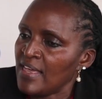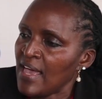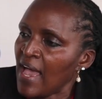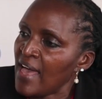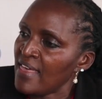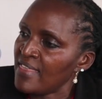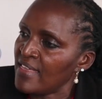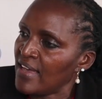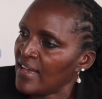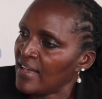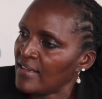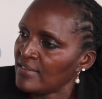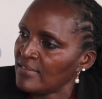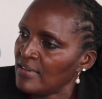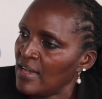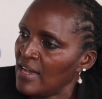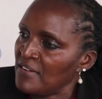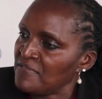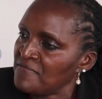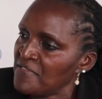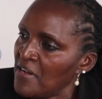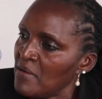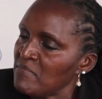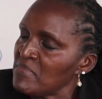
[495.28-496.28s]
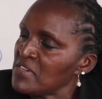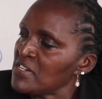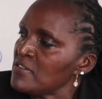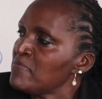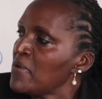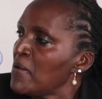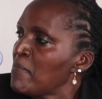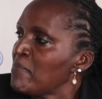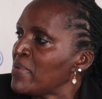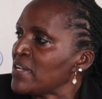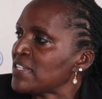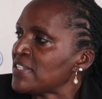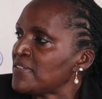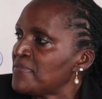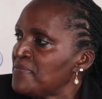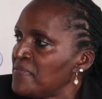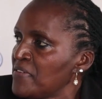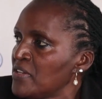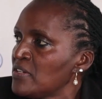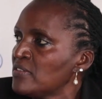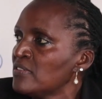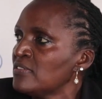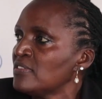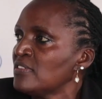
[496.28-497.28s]
other family members
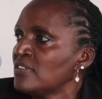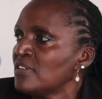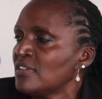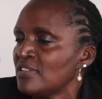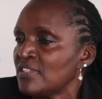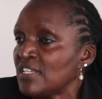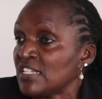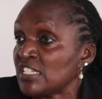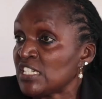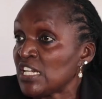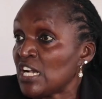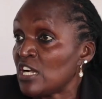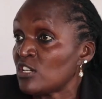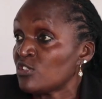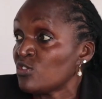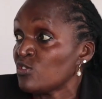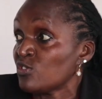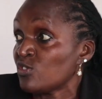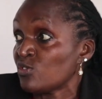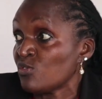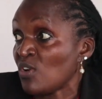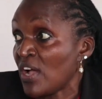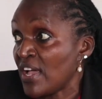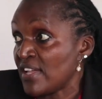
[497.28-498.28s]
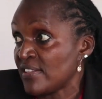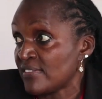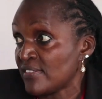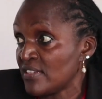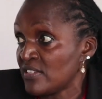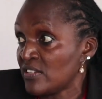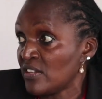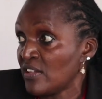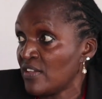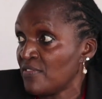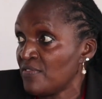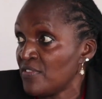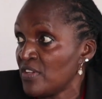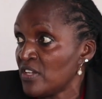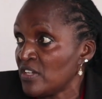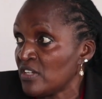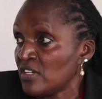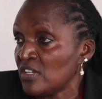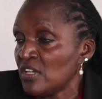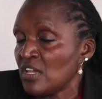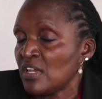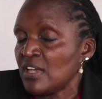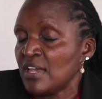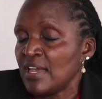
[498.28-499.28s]
feel the child also has HIV.
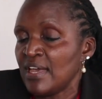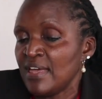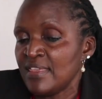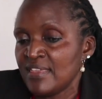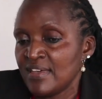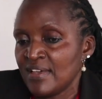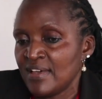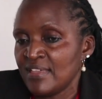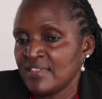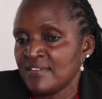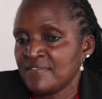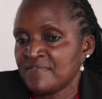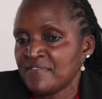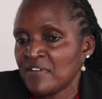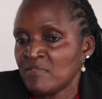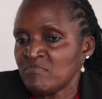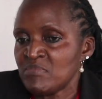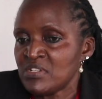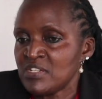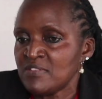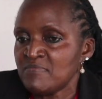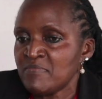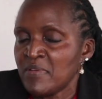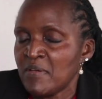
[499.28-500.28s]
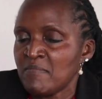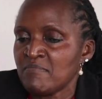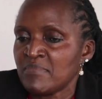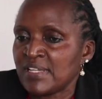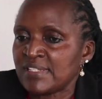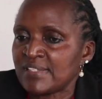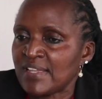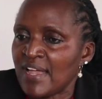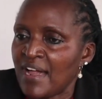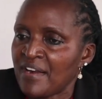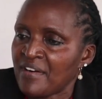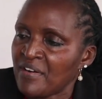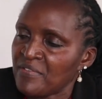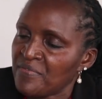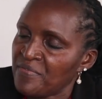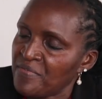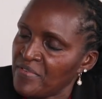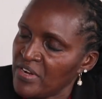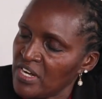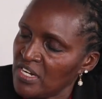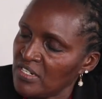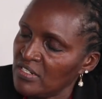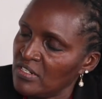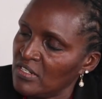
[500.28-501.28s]
And the other family members are
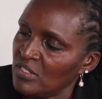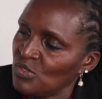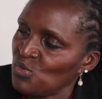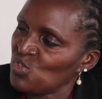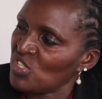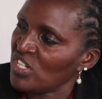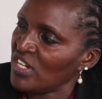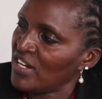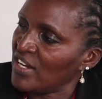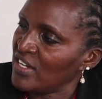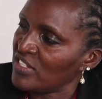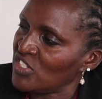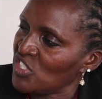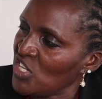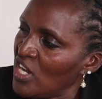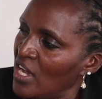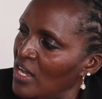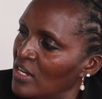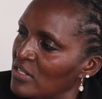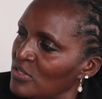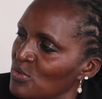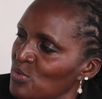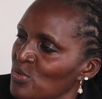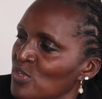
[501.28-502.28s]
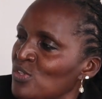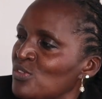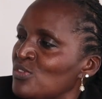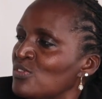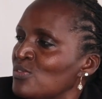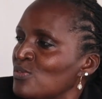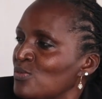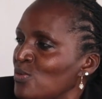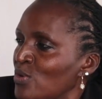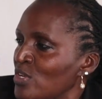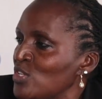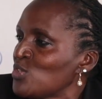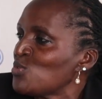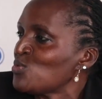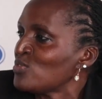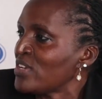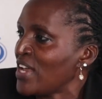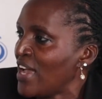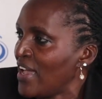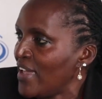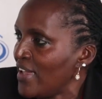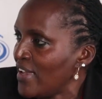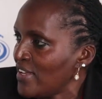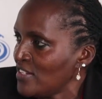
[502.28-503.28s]
afraid to take a child who is going to
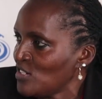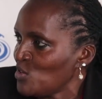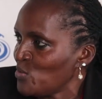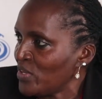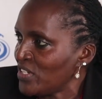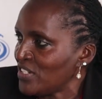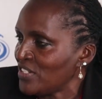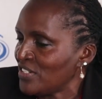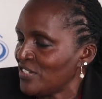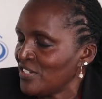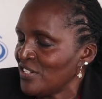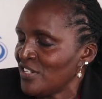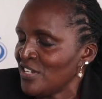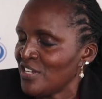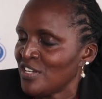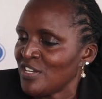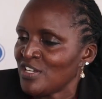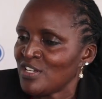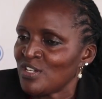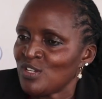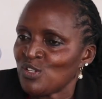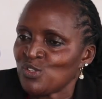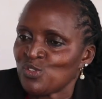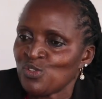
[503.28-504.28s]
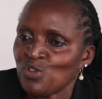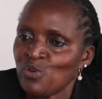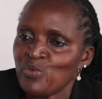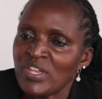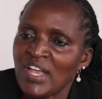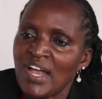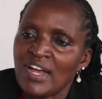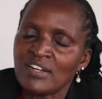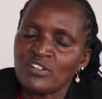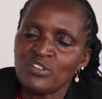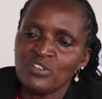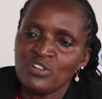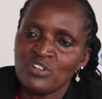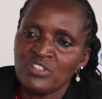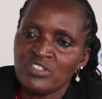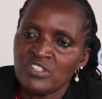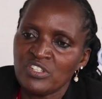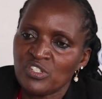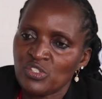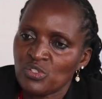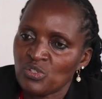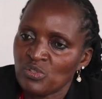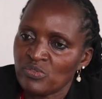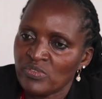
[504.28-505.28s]
die anyway. So we had all
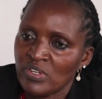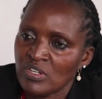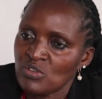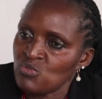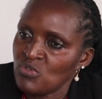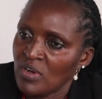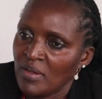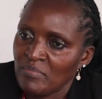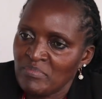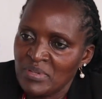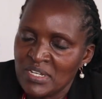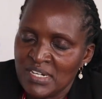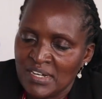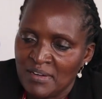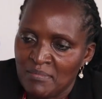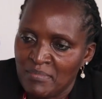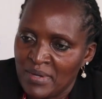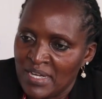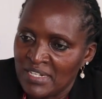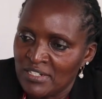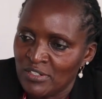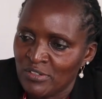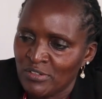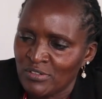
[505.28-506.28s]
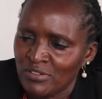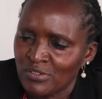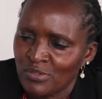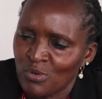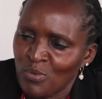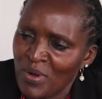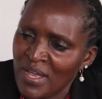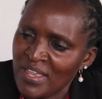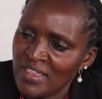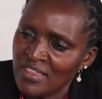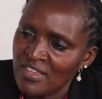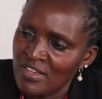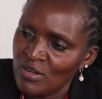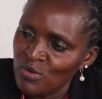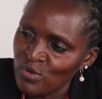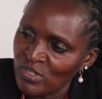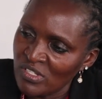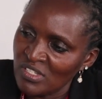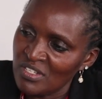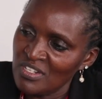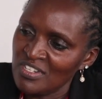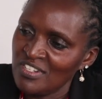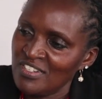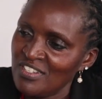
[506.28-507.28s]
these children who are being abandoned. So one thing
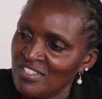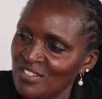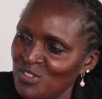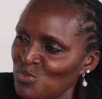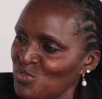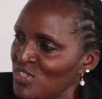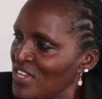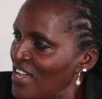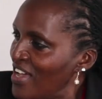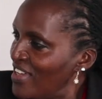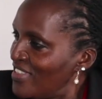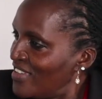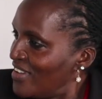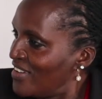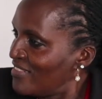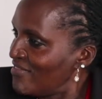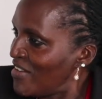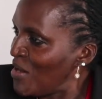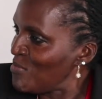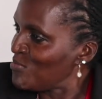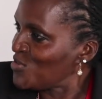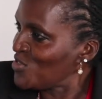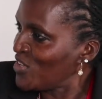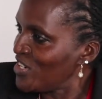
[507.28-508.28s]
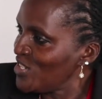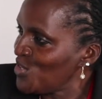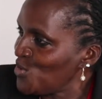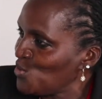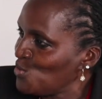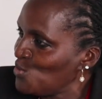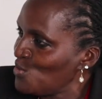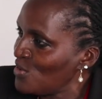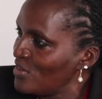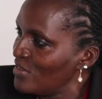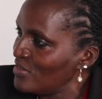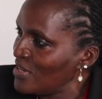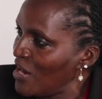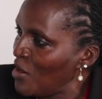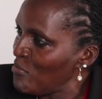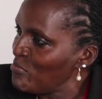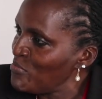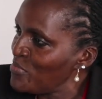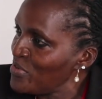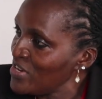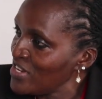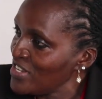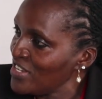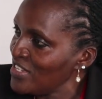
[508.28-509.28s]
was leading to the other. I'm trying to now
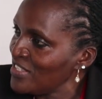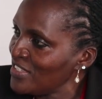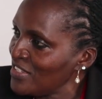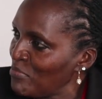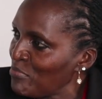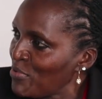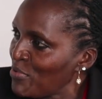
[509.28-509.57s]
bring in the